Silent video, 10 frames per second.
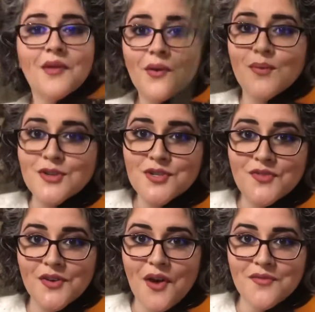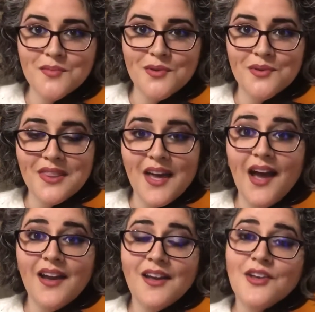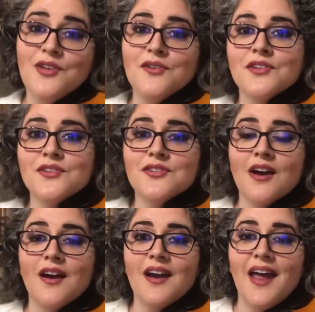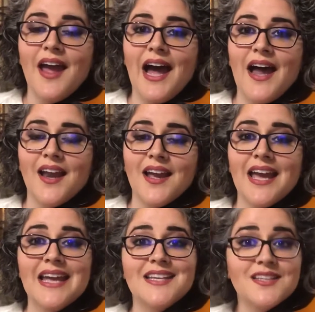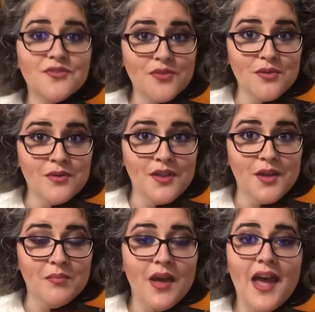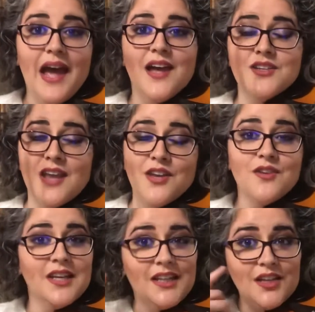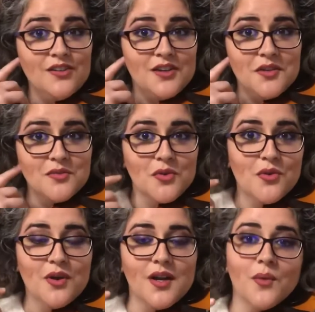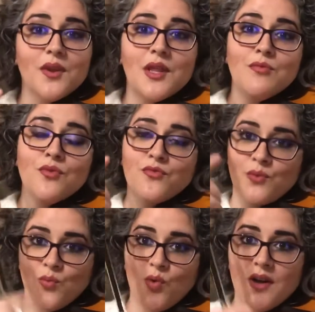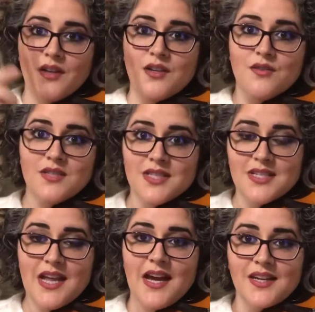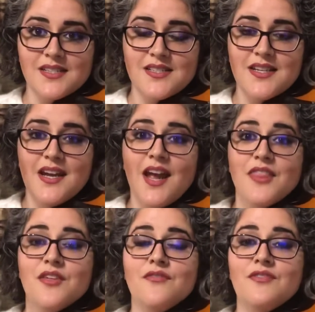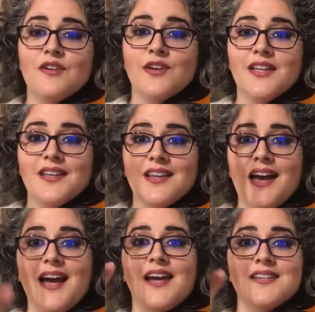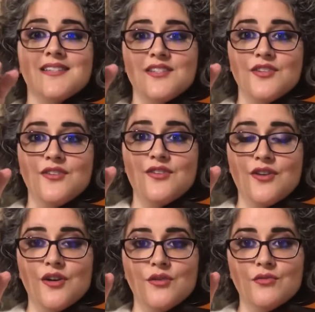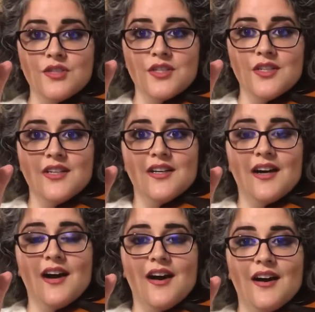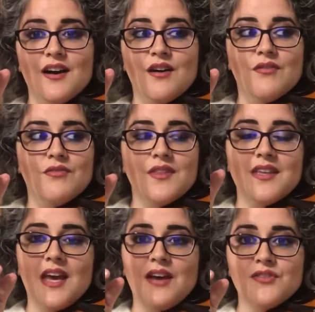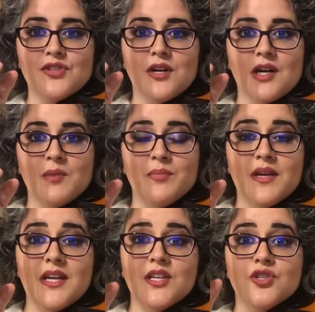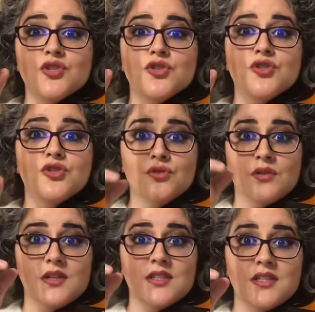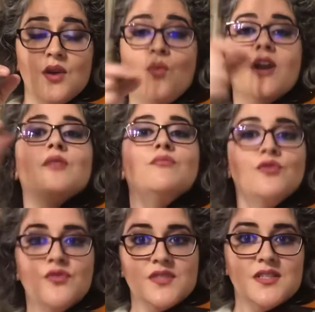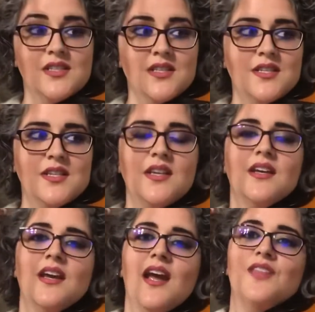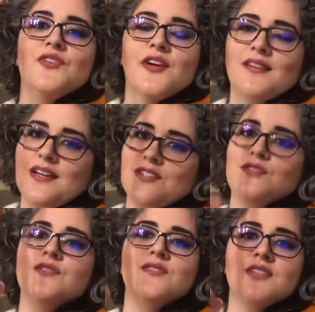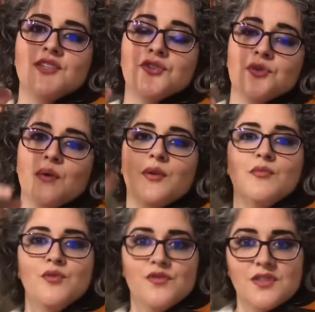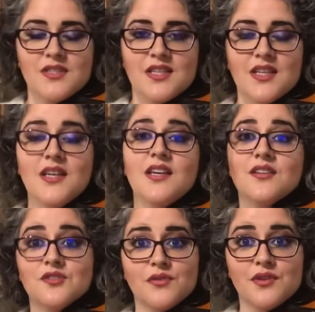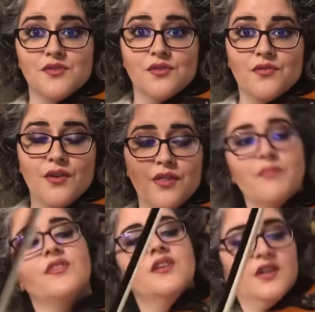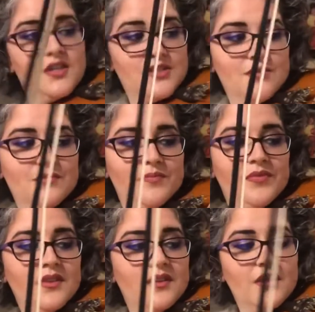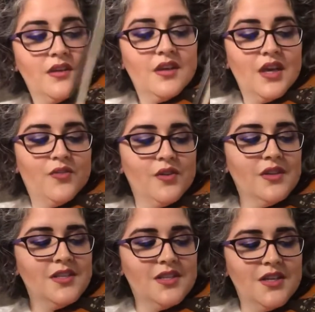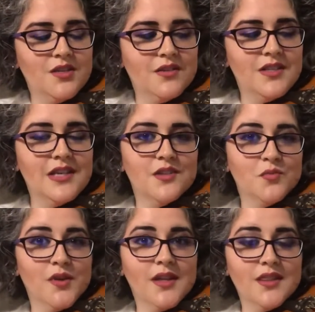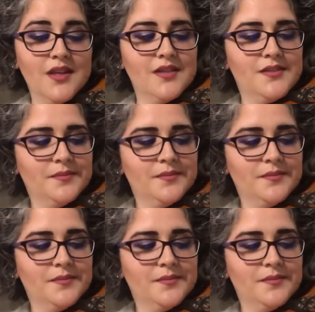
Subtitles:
Once you feel comfortable with that, you can start adding a different rhythm, and you can hear it in the recording. When they move from one note to the next, the very last note of the F sharp is short when it moves into the D, and the very last note of the D is short when it moves onto the E, and so on and so forth. So if you're listening to it, it sounds more like this.